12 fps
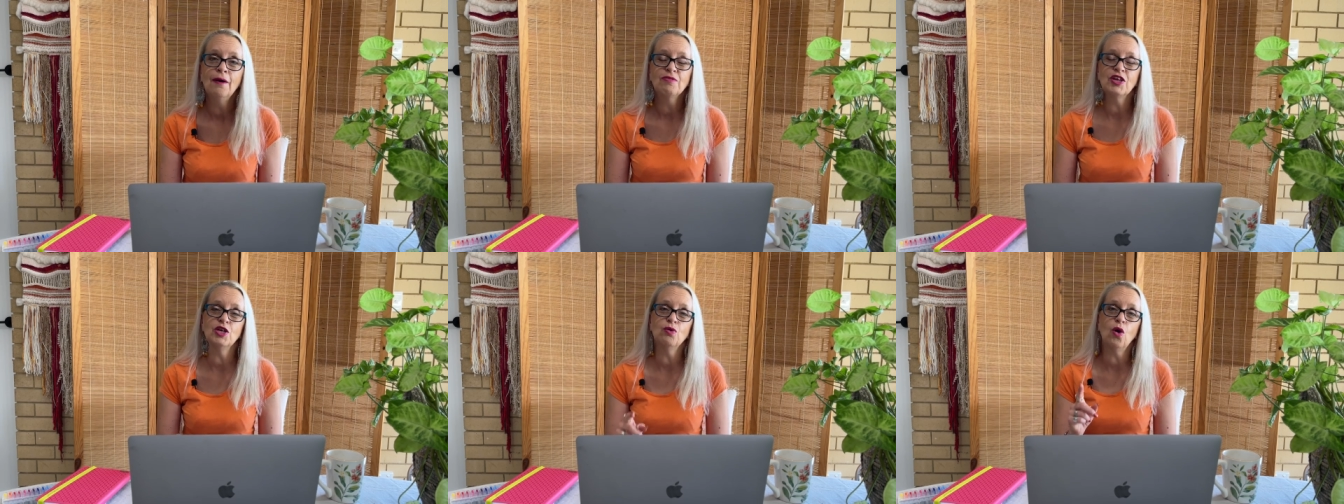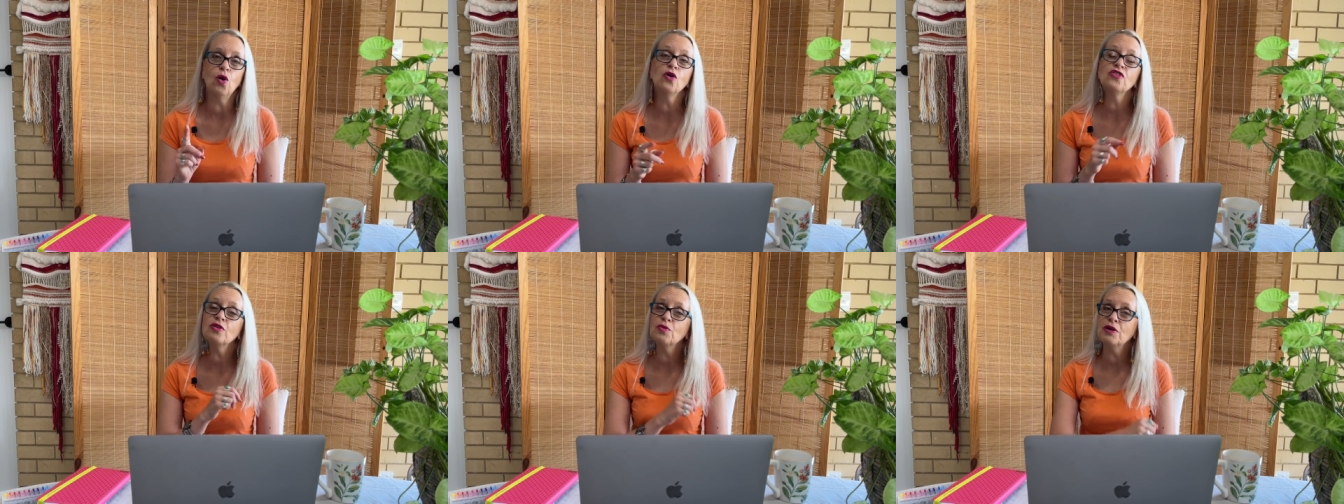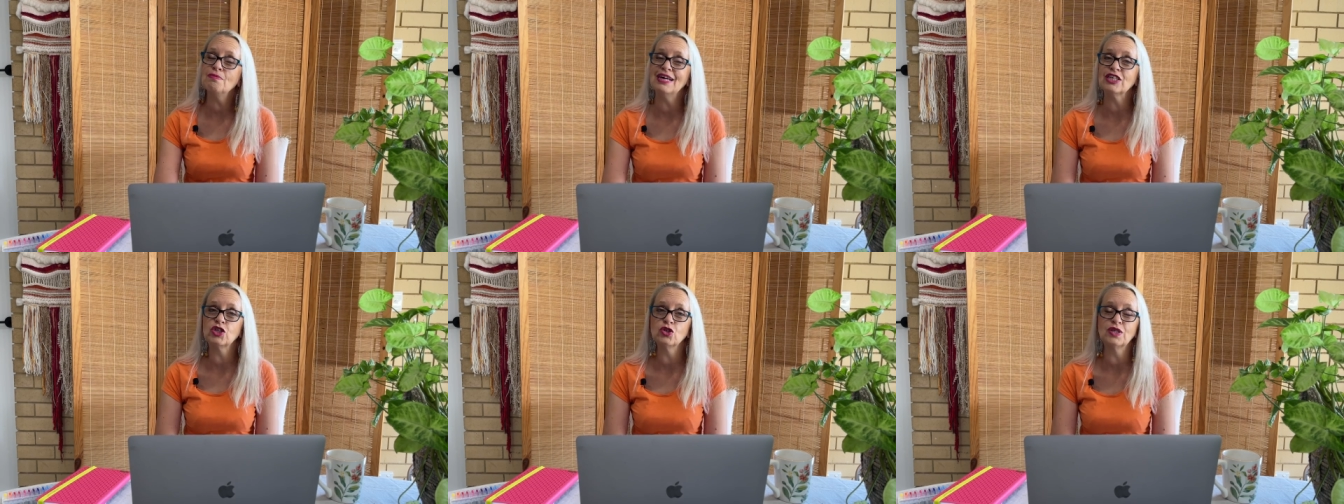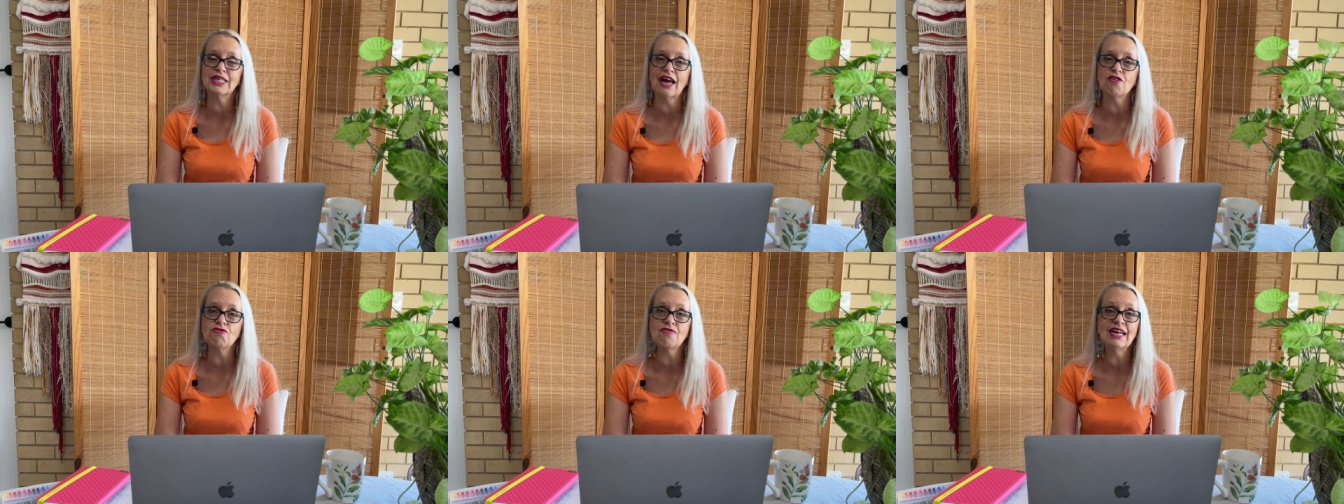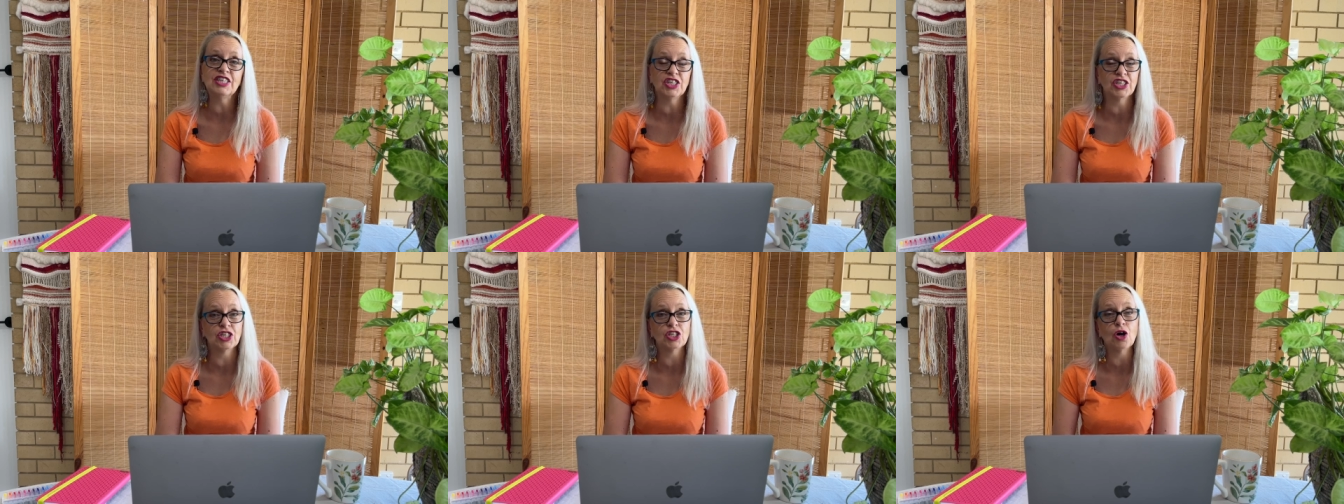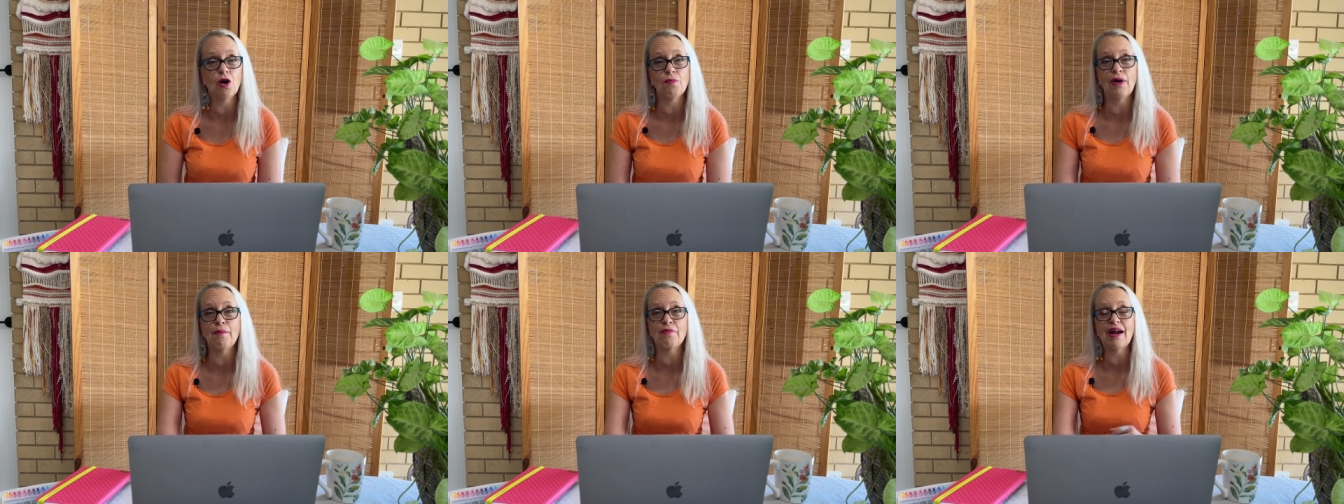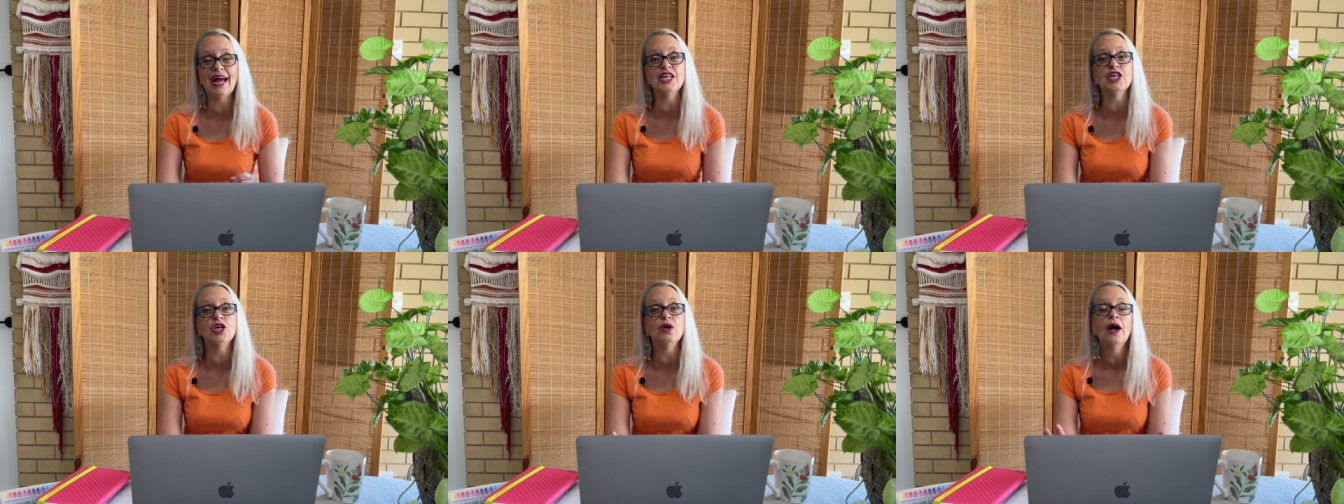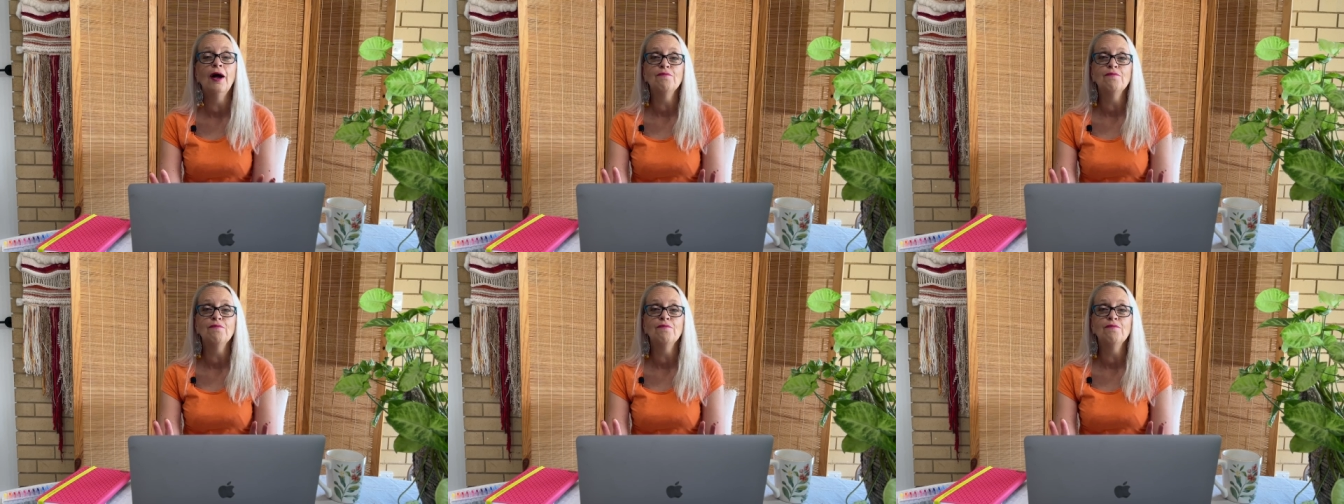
then you also want to make sure to get registered on my brand new